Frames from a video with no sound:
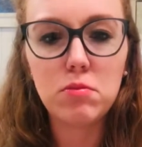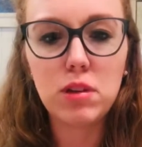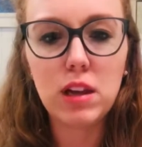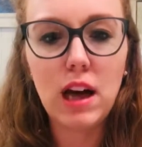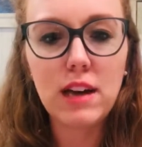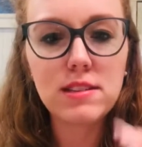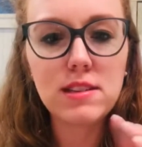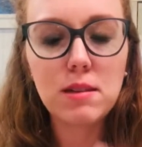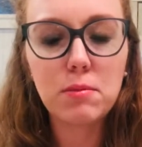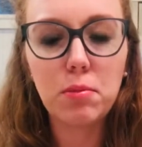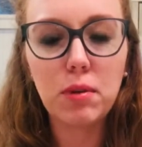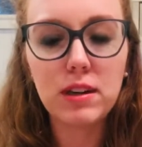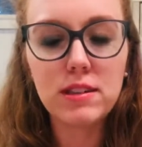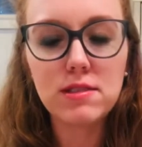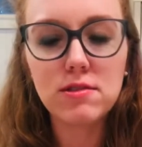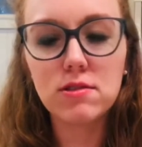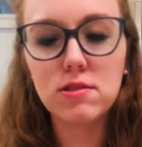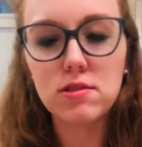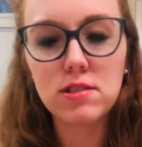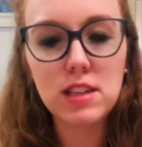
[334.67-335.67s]
plastic
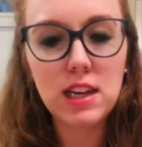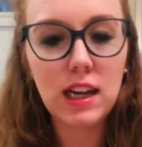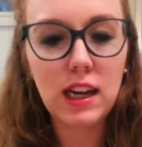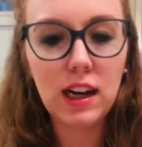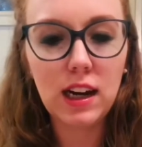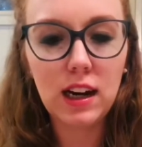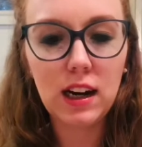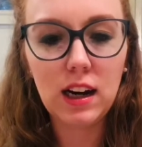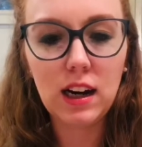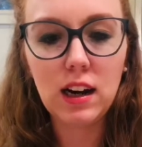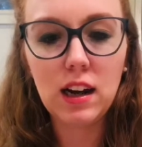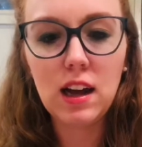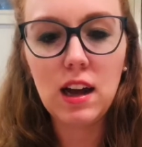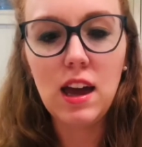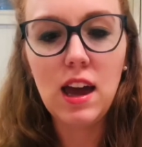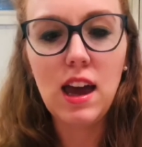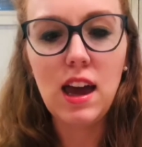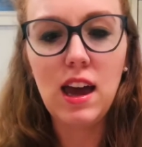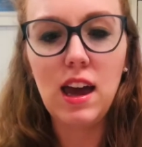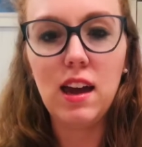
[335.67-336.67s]
bristles here,
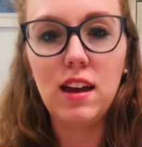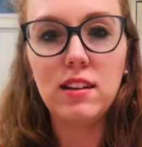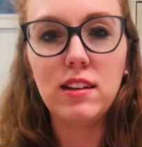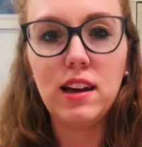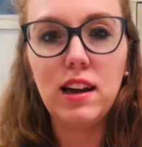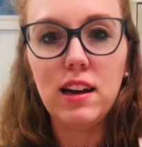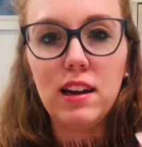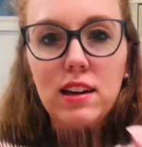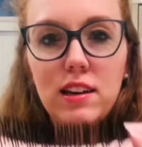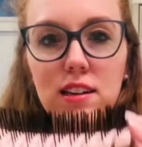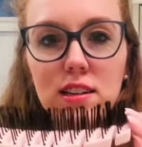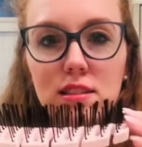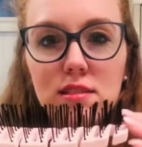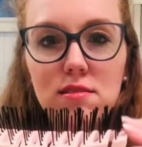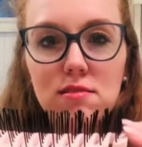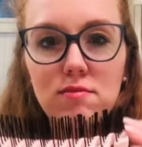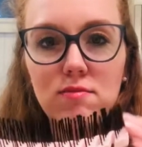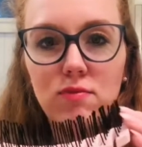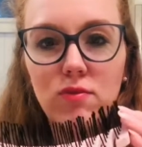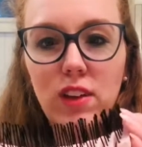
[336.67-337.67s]
and yeah, it
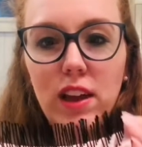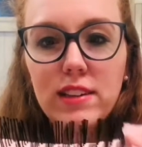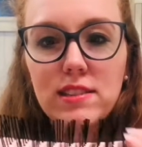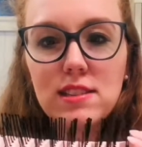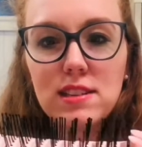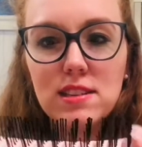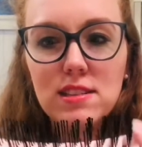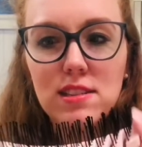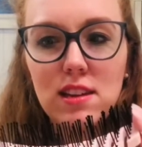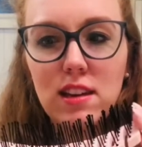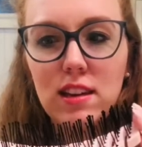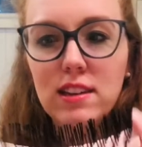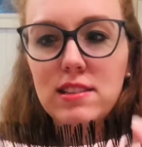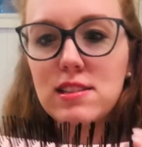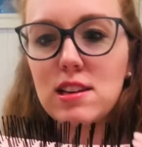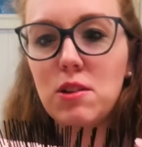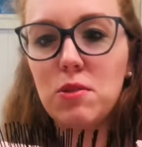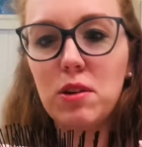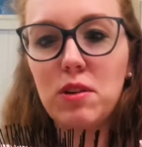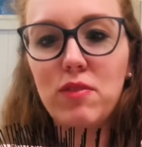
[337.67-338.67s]
flexes. I
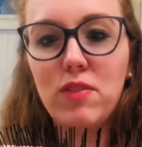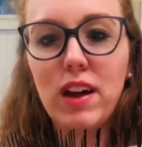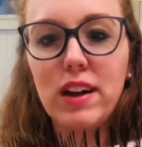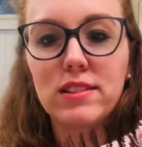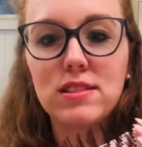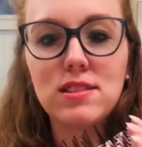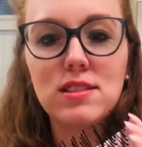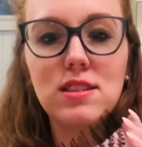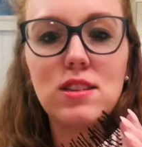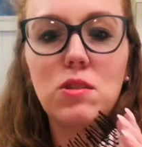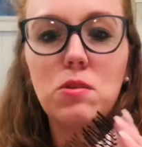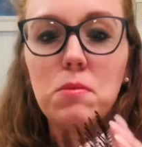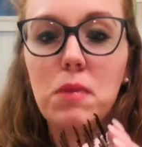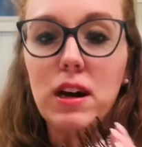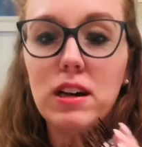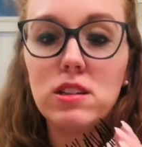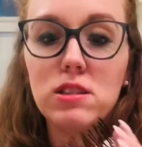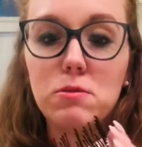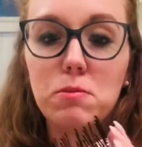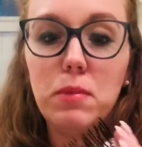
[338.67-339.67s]
guess I don't want to flex too
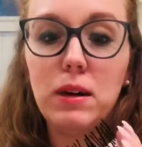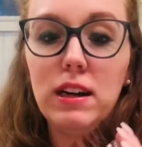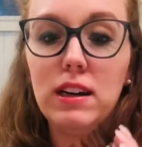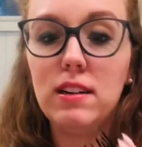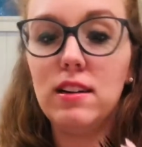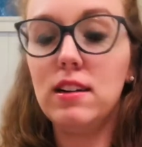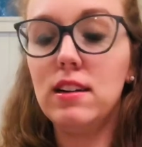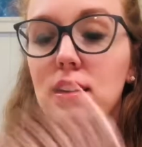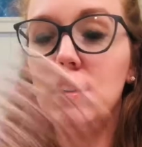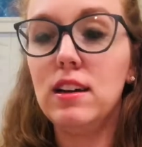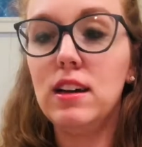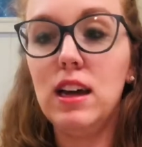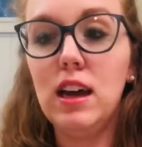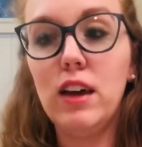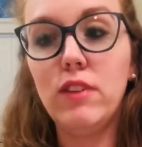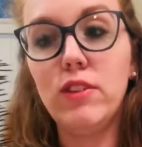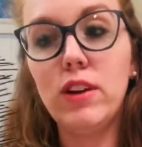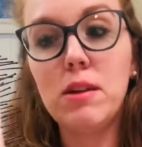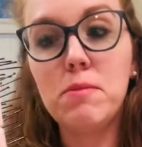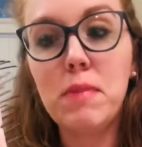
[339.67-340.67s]
much, but
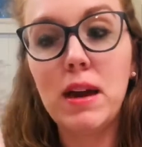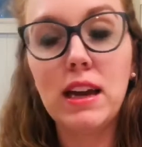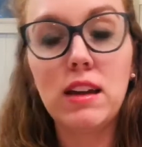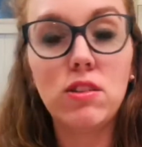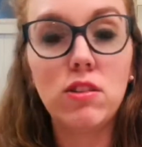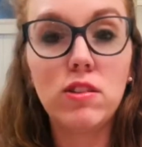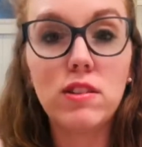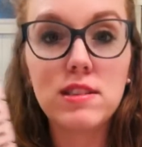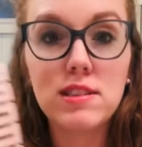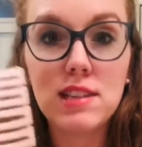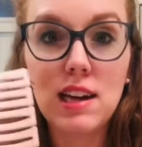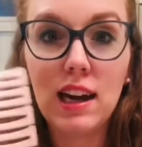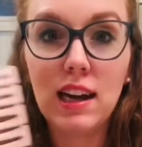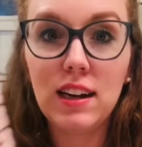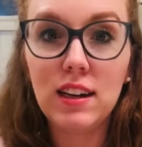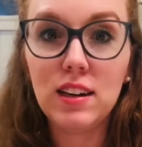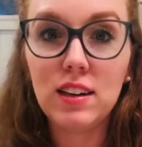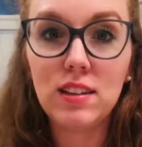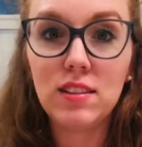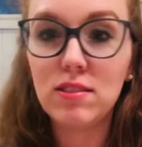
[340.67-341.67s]
if it can make it through this
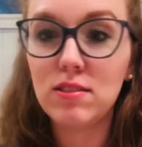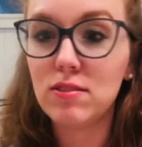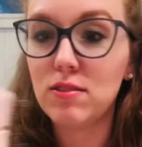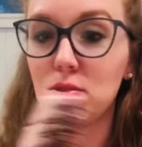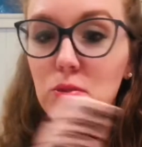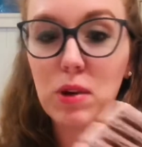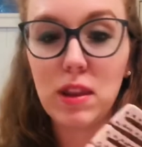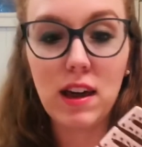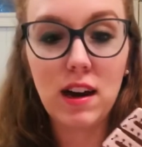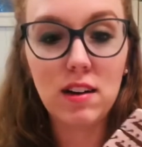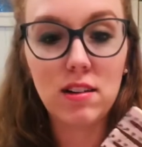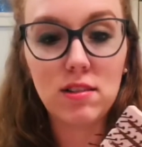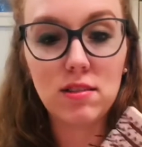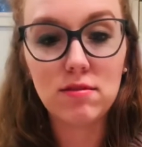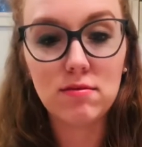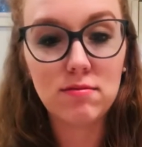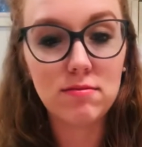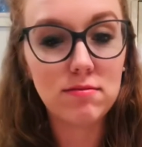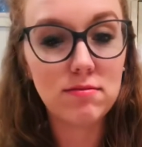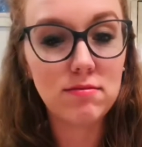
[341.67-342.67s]
hair
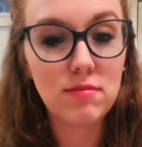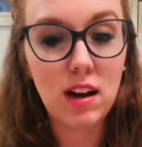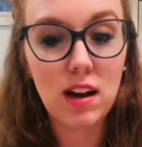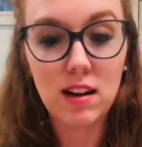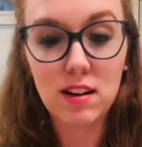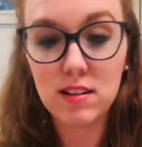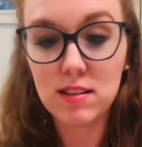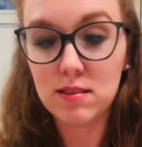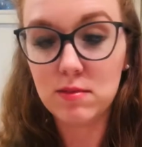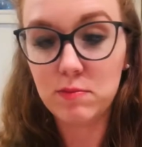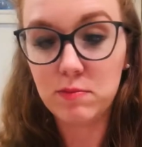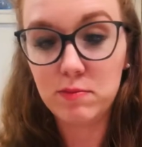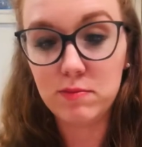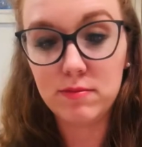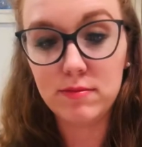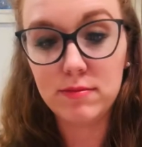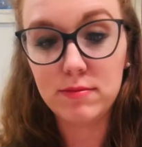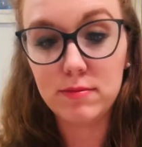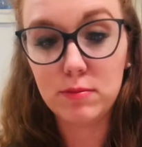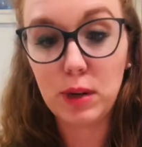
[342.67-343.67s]
without
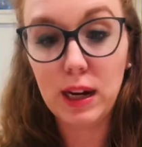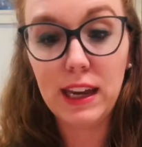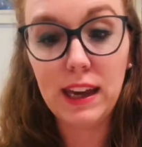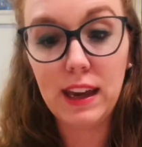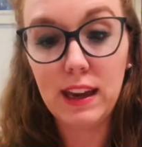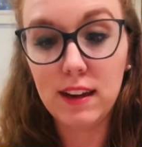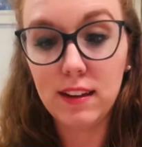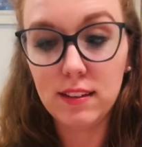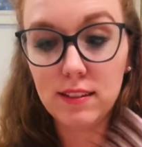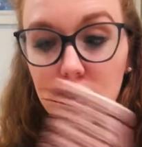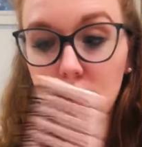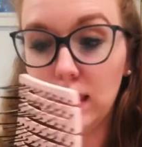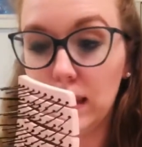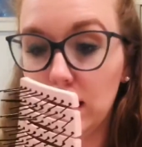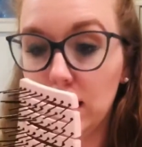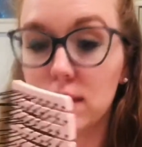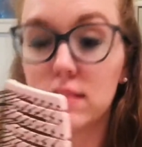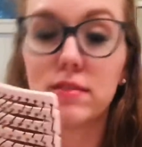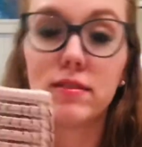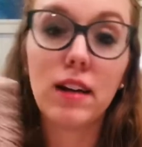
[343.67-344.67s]
breaking,
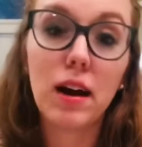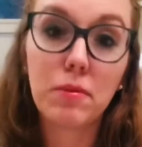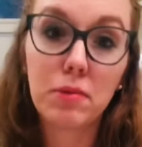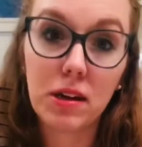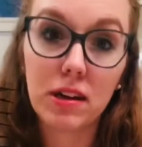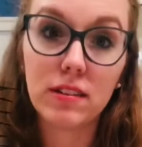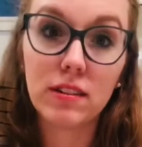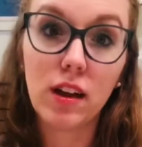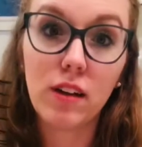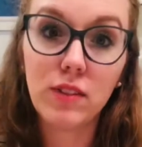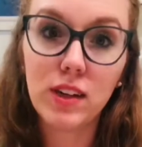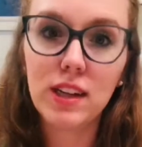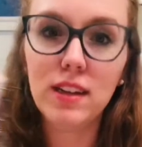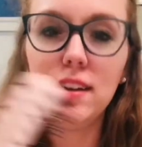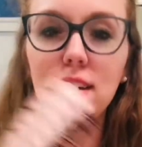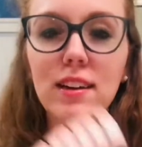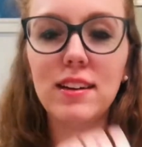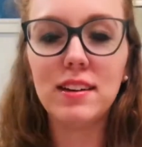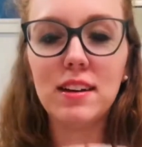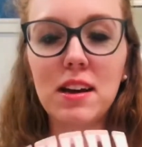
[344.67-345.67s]
then I'm gonna love it.
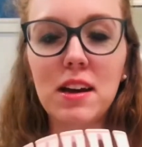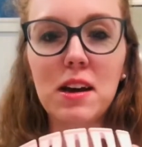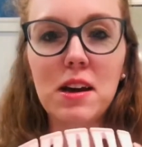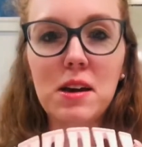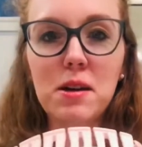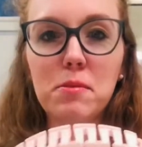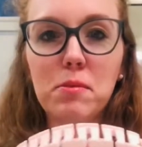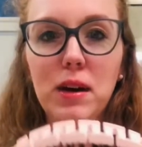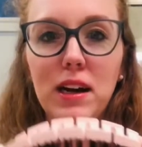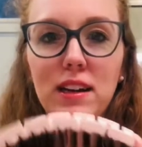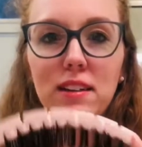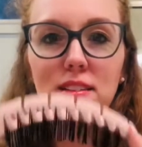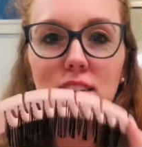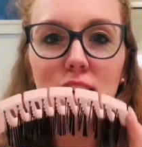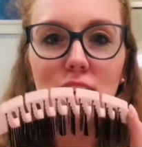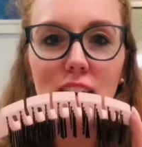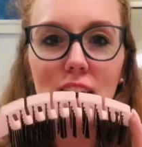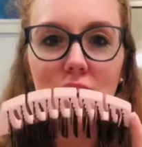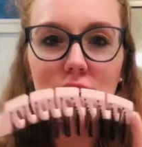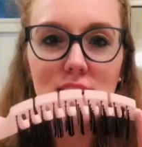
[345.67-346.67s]
But
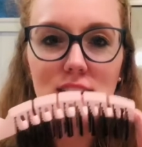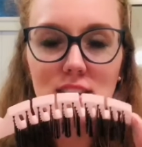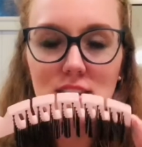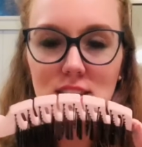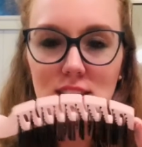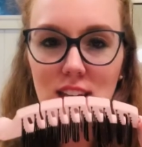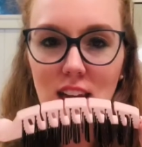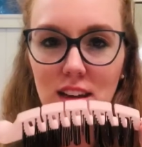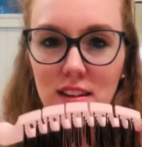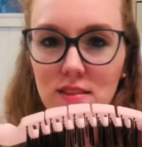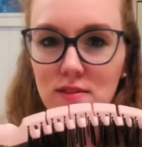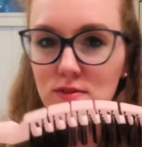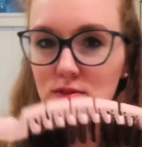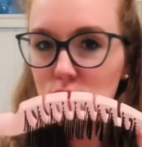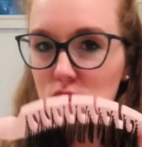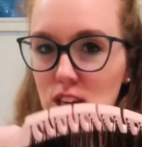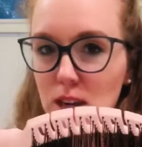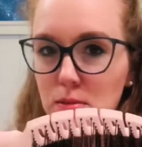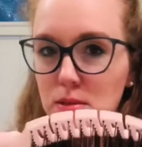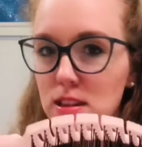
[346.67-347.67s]
look at that, it's kind of
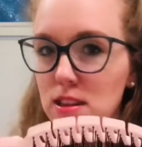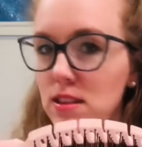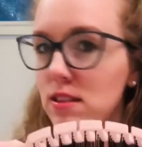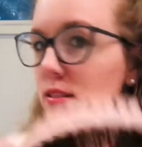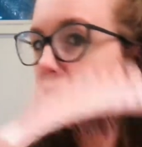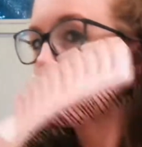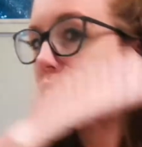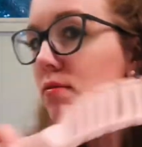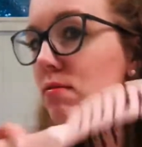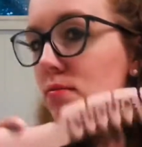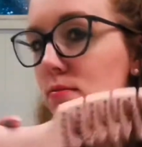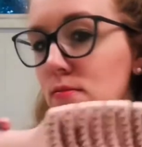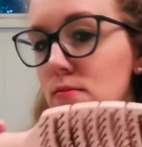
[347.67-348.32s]
shaped to